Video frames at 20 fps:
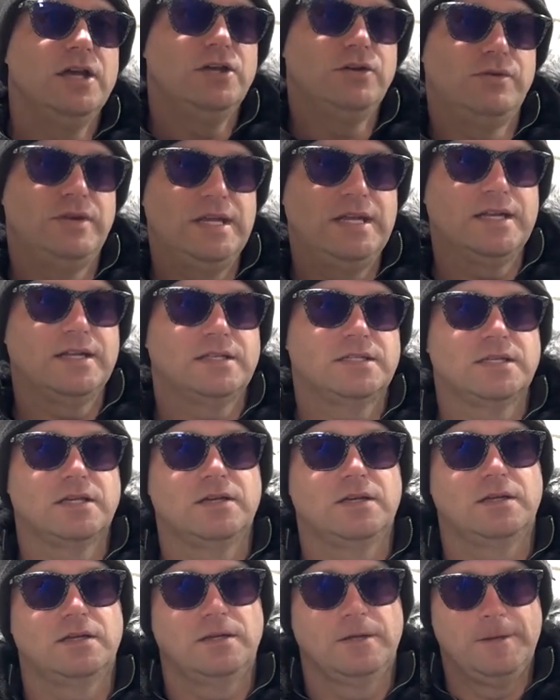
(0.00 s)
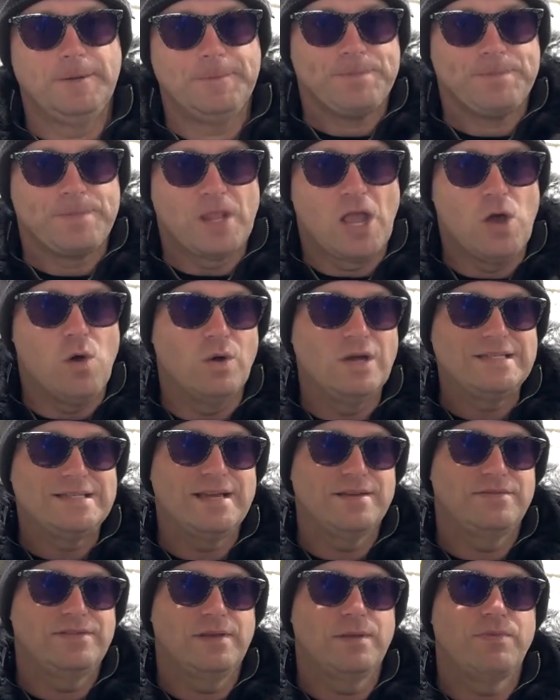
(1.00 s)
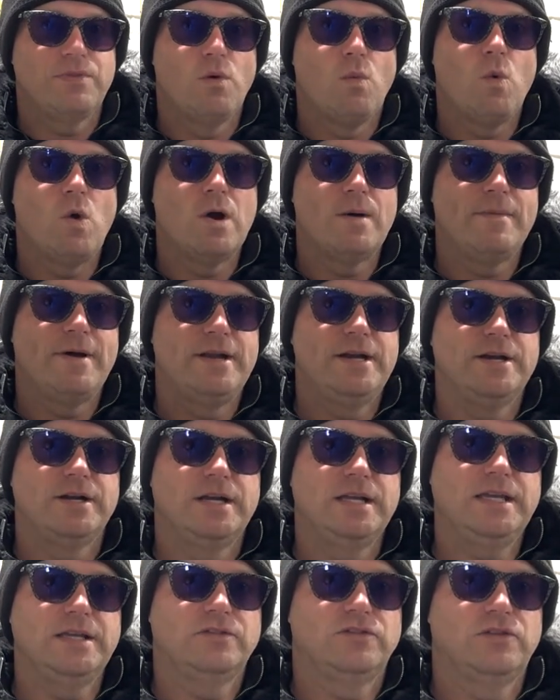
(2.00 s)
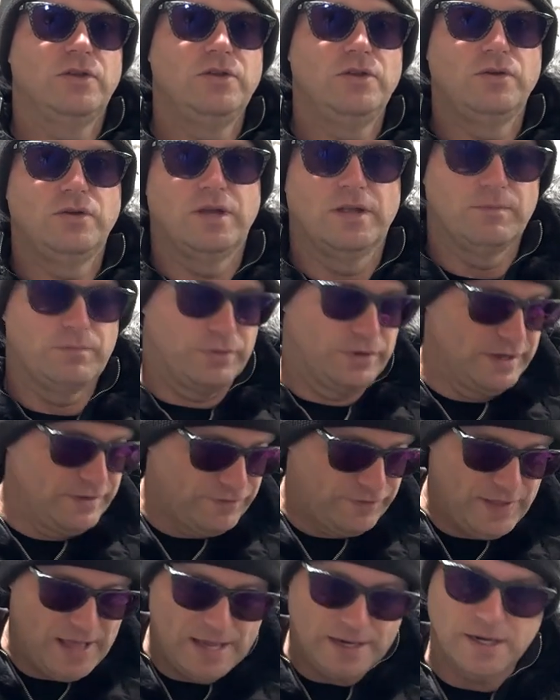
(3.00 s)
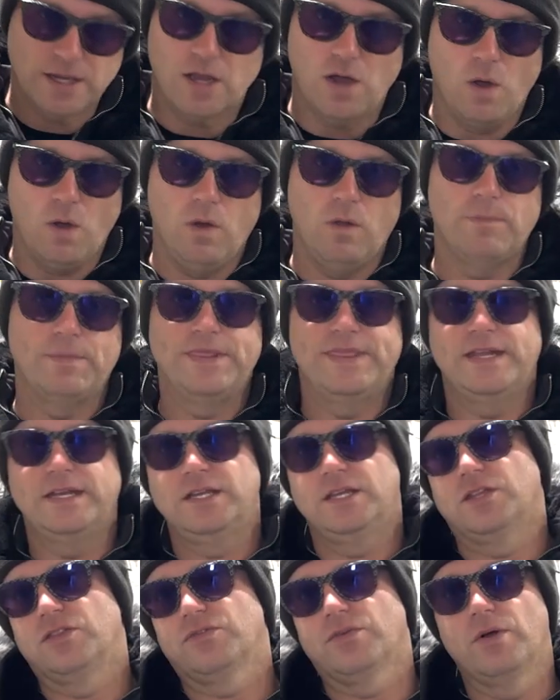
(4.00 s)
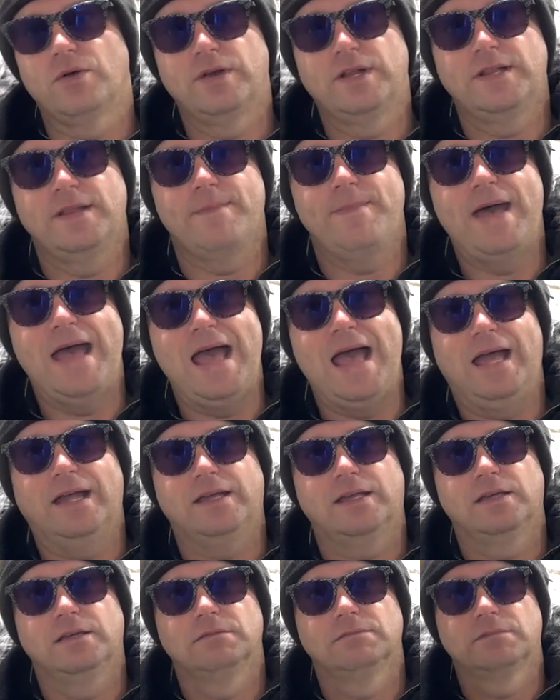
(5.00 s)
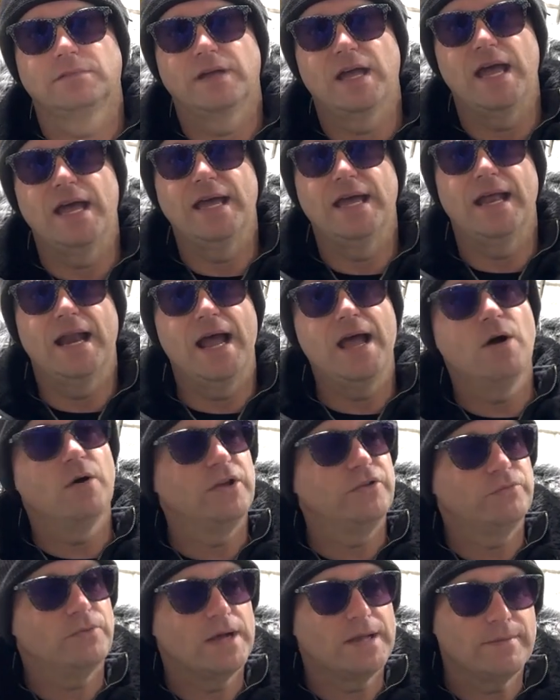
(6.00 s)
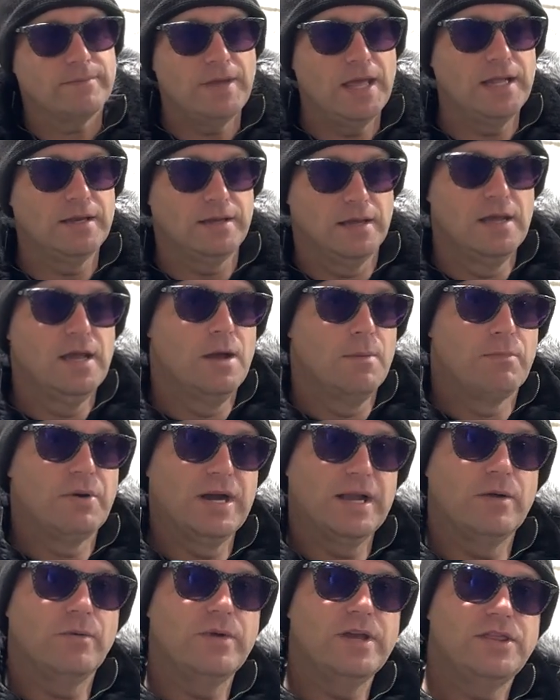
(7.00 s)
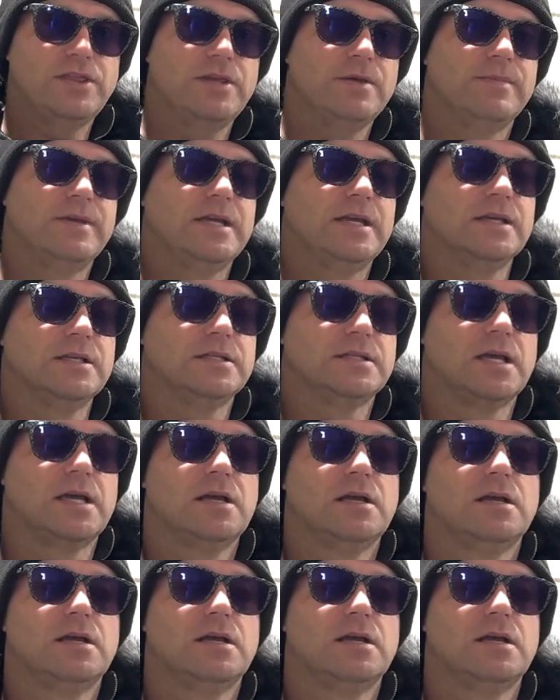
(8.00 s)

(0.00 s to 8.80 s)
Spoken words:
You need it to always have something warm underneath, so you can pre-flight in the cold, but then you can throw it in the back, okay? And I always recommend bring it with you, because,